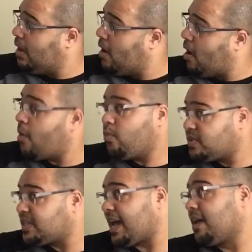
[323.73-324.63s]
I will
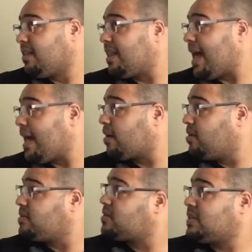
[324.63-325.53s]
second that,
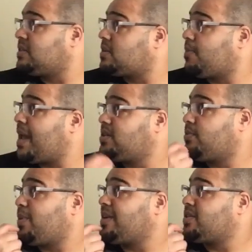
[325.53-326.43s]
because it's the Page
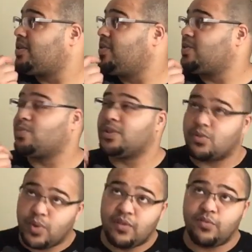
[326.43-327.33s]
of Pentacles with the
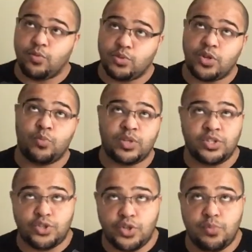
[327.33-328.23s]
Wheel of Fortune, which
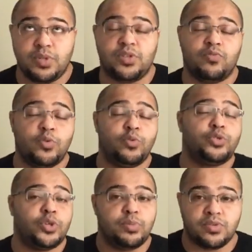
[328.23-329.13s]
is Jupiter ruled.
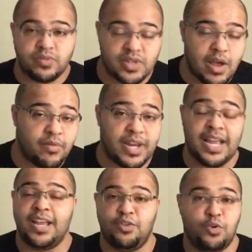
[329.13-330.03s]
Jupiter is currently
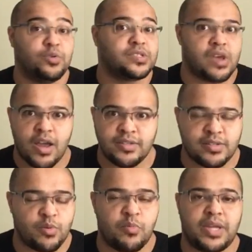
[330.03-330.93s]
in your sign,
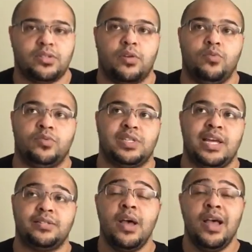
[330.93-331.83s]
so it makes total
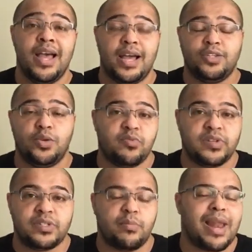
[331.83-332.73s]
sense. And Jupiter
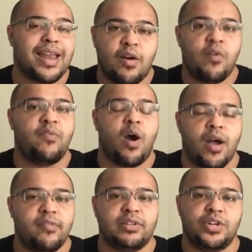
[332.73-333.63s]
is the planet of
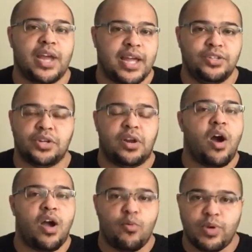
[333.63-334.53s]
higher education,
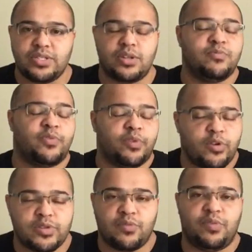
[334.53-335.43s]
higher wisdom,
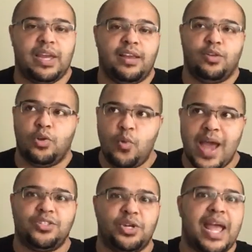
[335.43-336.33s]
philosophy, new
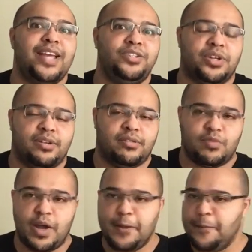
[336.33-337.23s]
education,
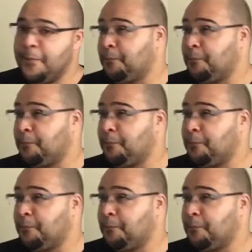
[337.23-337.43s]
right?